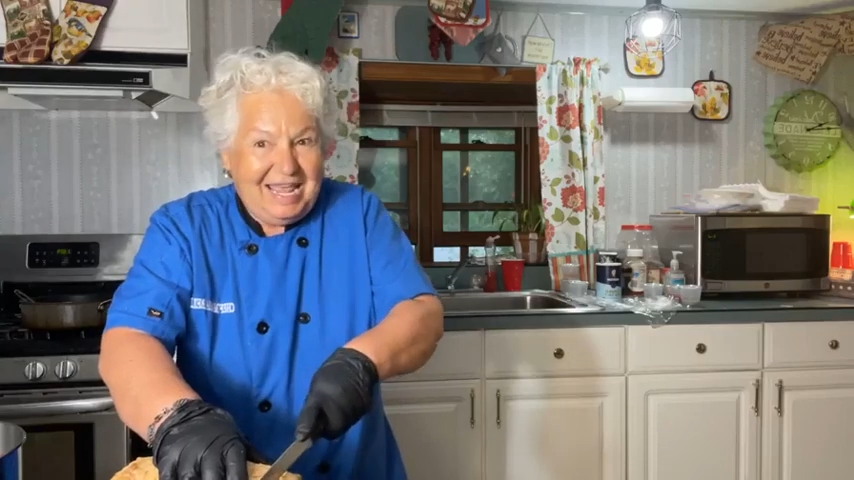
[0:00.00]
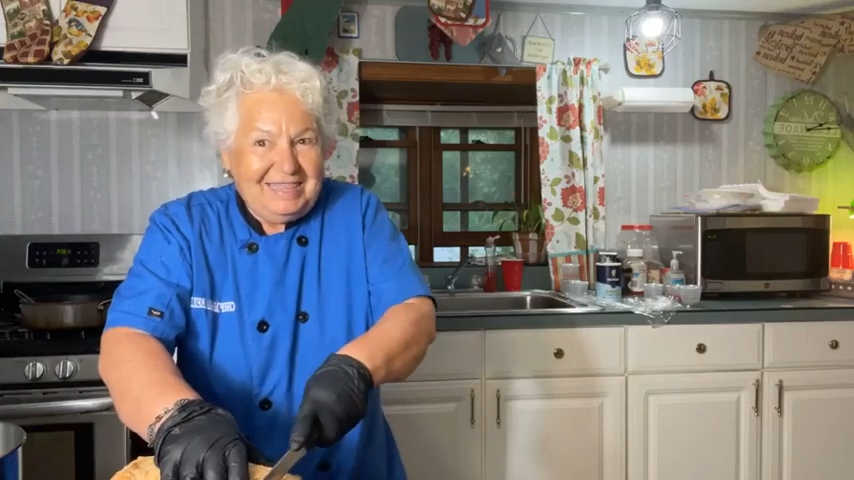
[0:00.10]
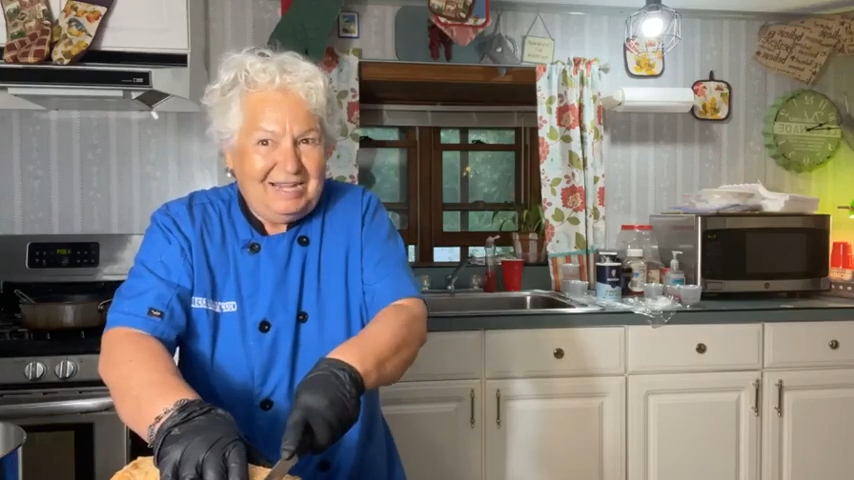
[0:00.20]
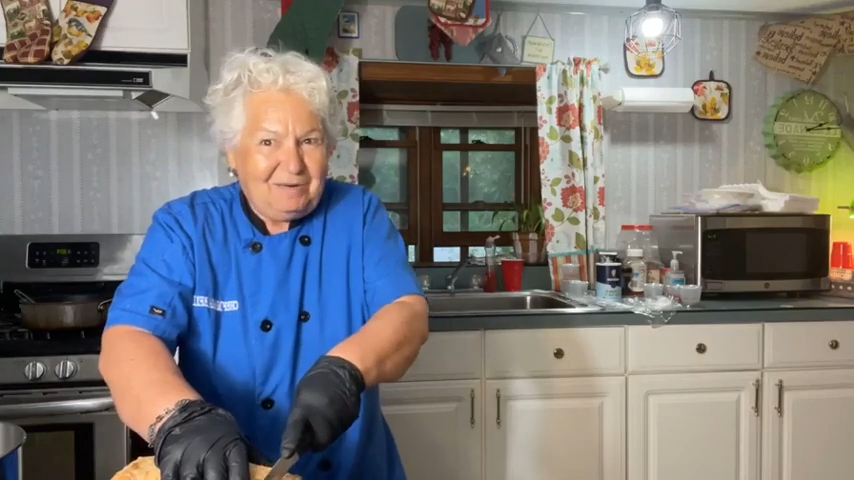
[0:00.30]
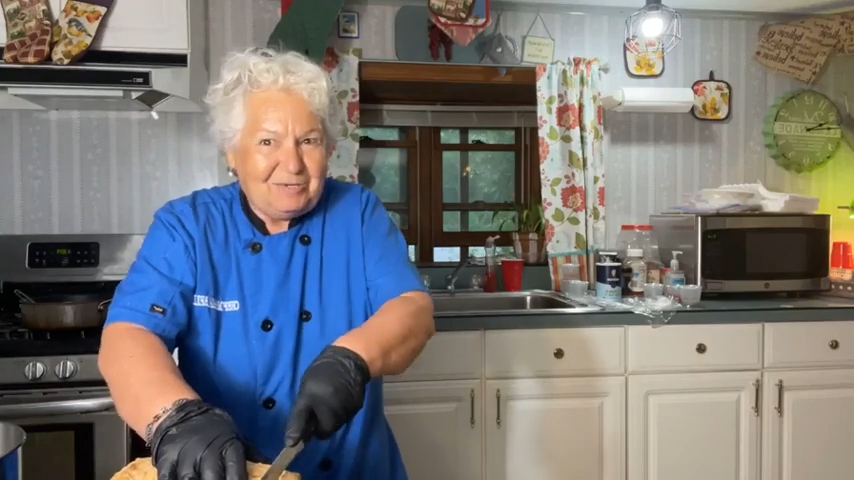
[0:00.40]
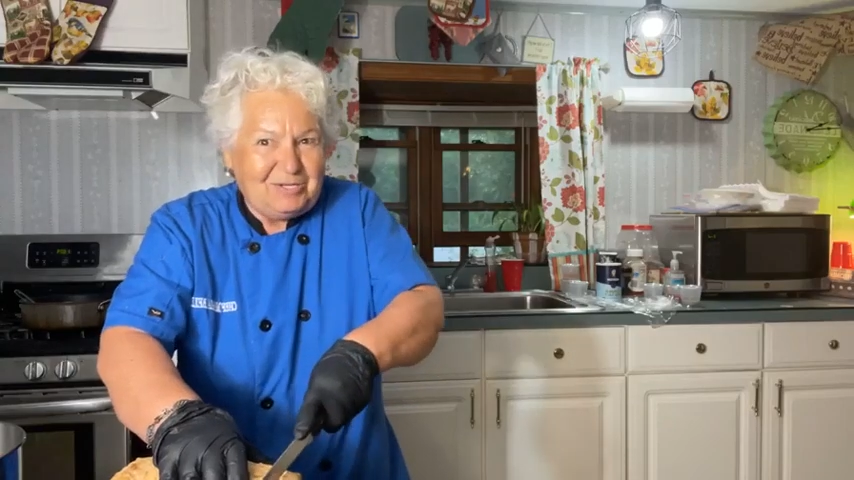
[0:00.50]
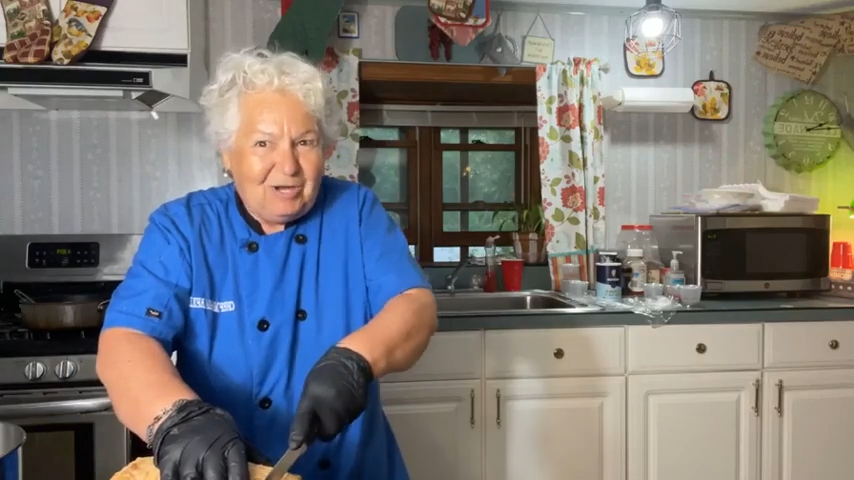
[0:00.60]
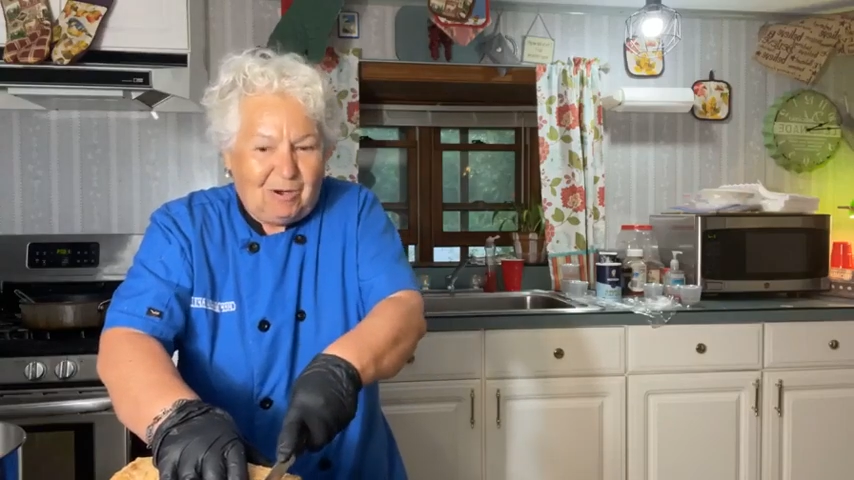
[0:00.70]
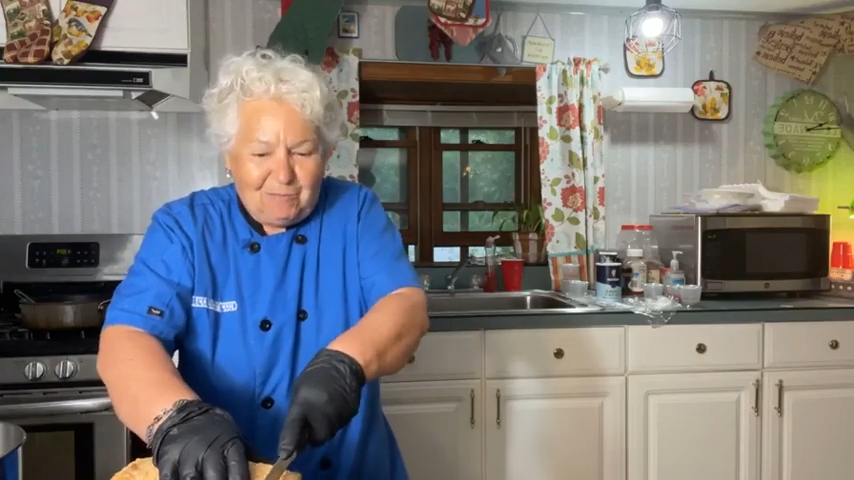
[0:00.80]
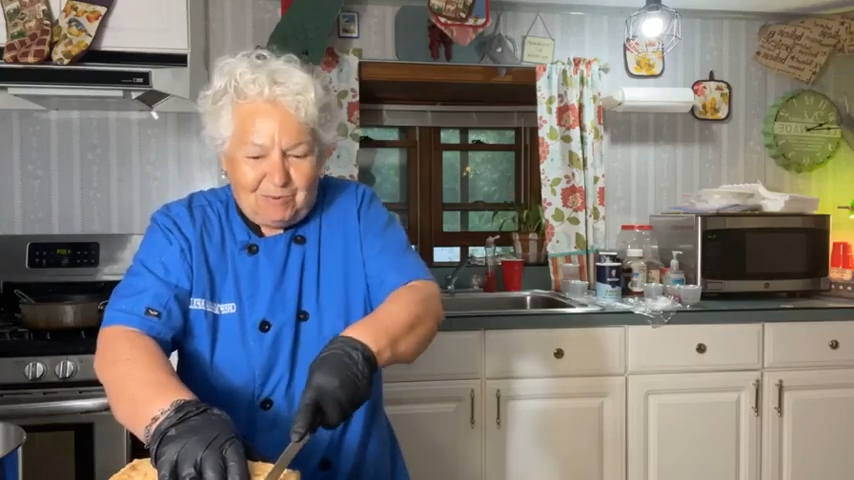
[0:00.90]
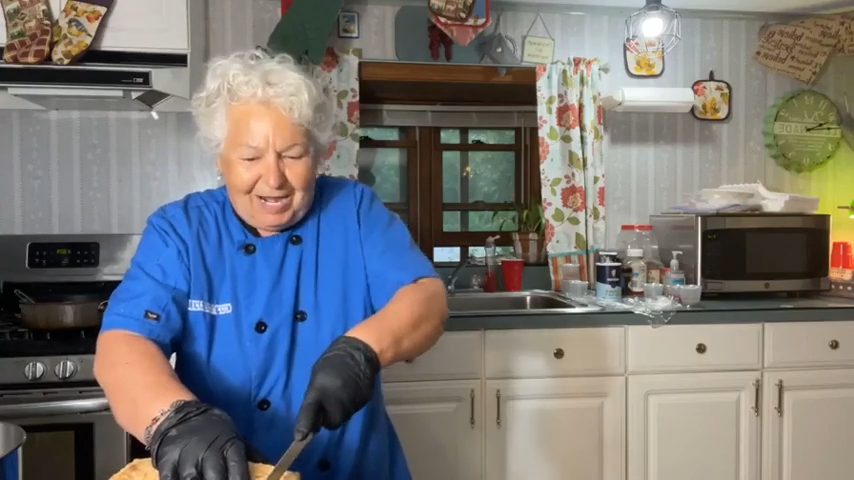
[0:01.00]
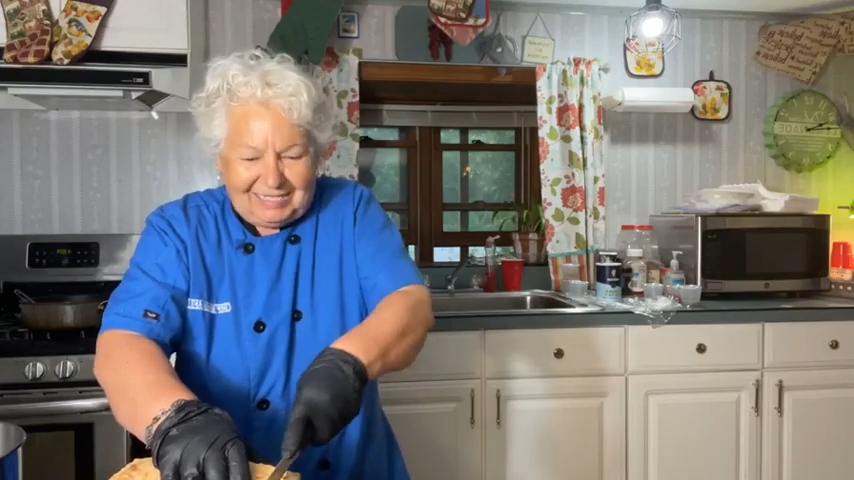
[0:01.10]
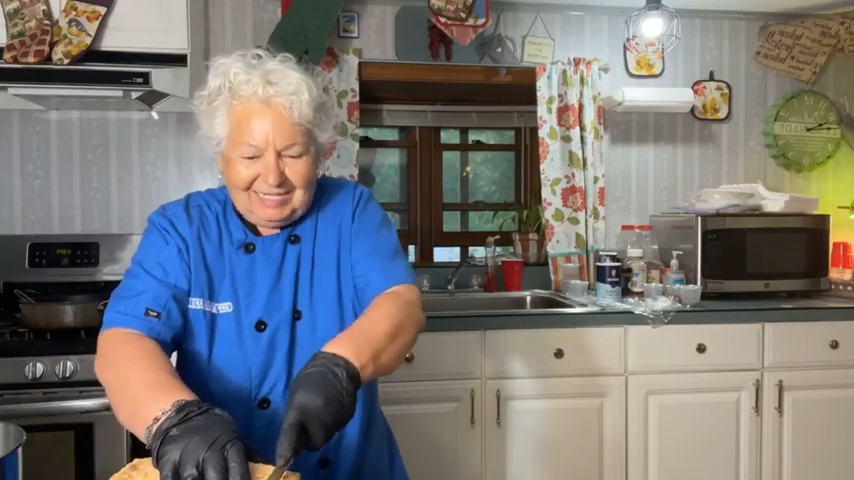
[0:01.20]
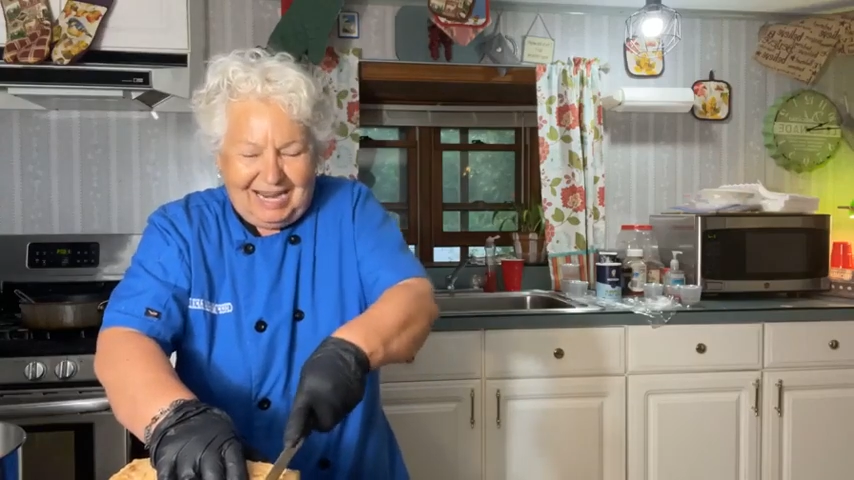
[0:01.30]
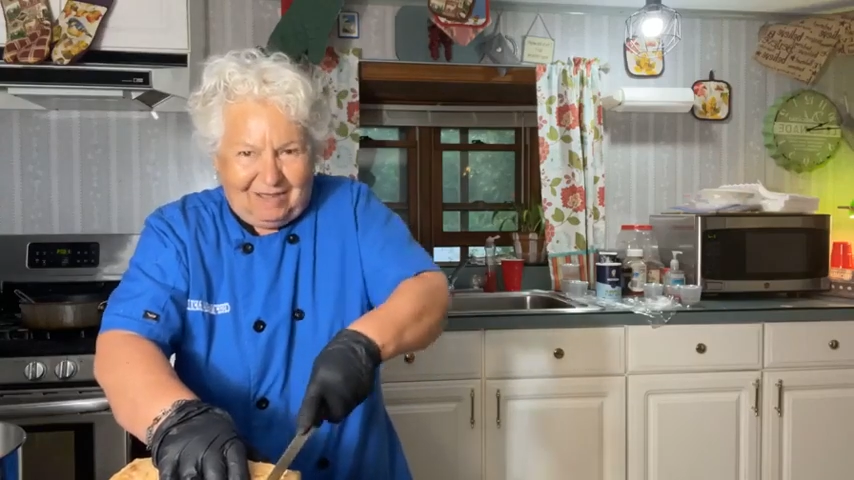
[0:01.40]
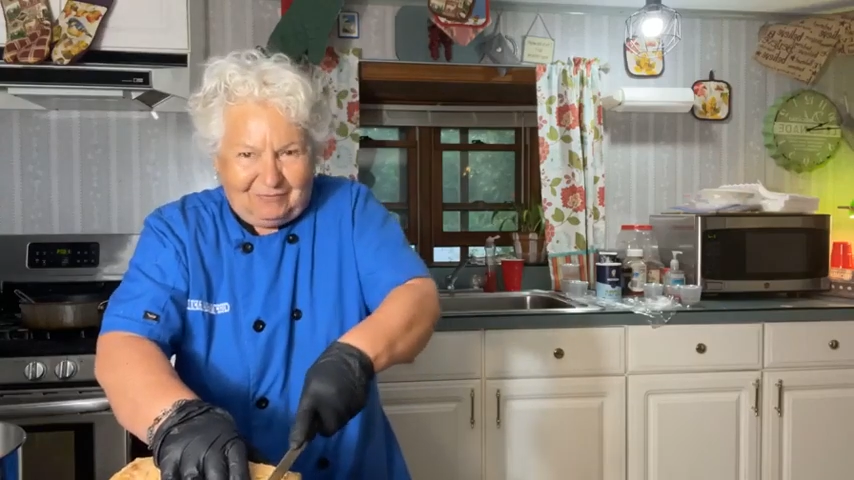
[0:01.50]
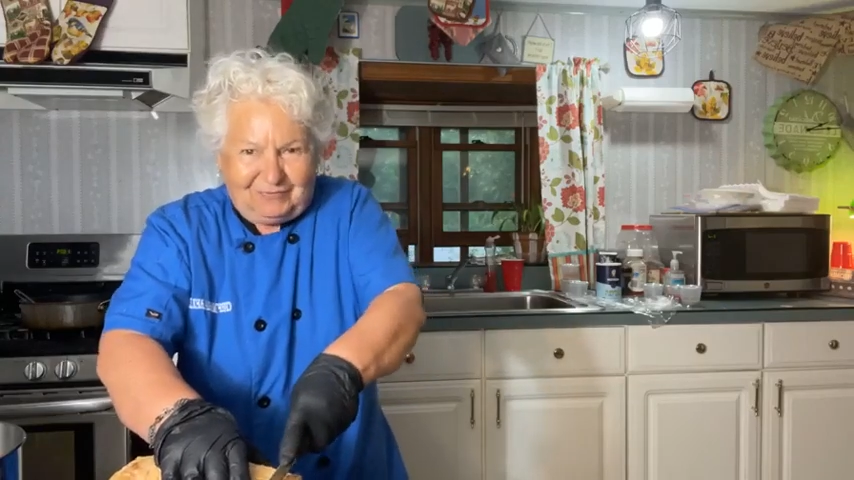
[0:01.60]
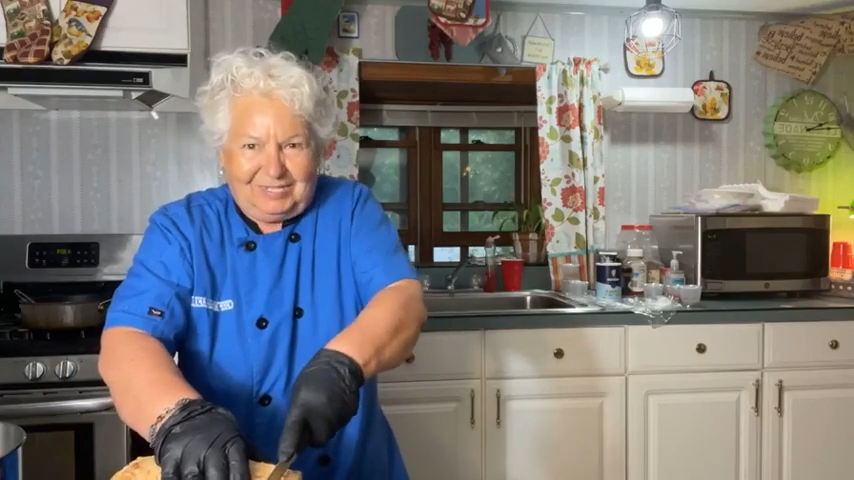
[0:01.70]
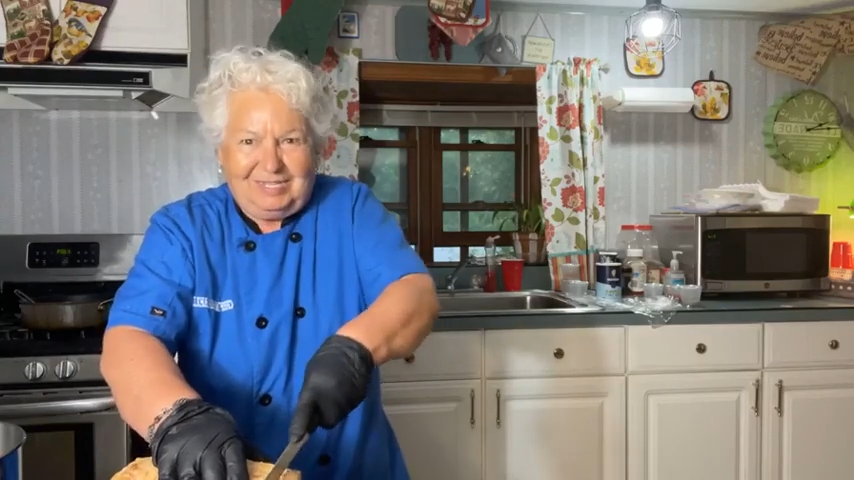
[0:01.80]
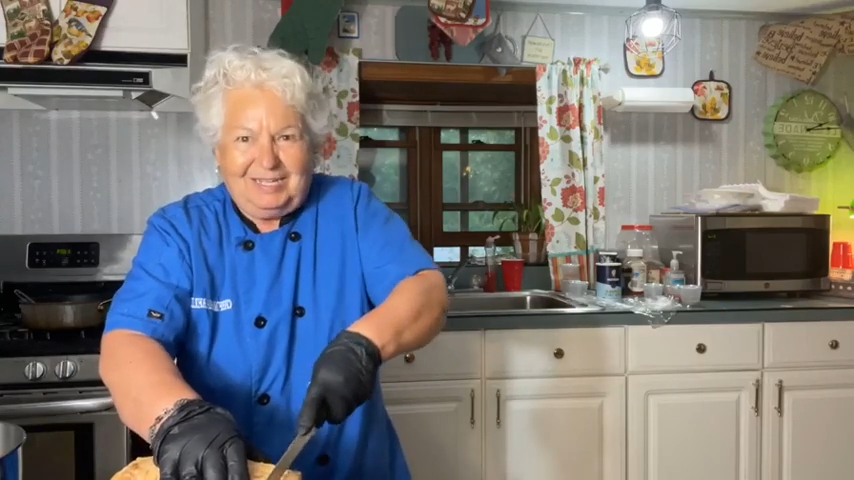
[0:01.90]
And there was no bread
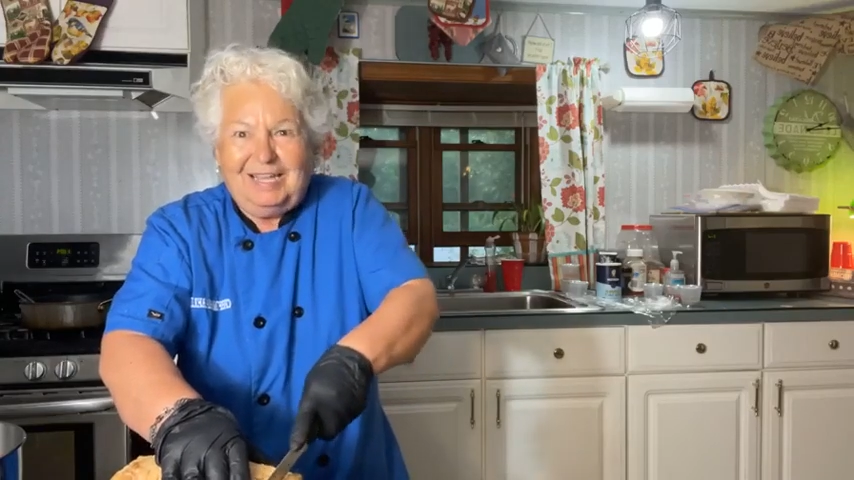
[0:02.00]
left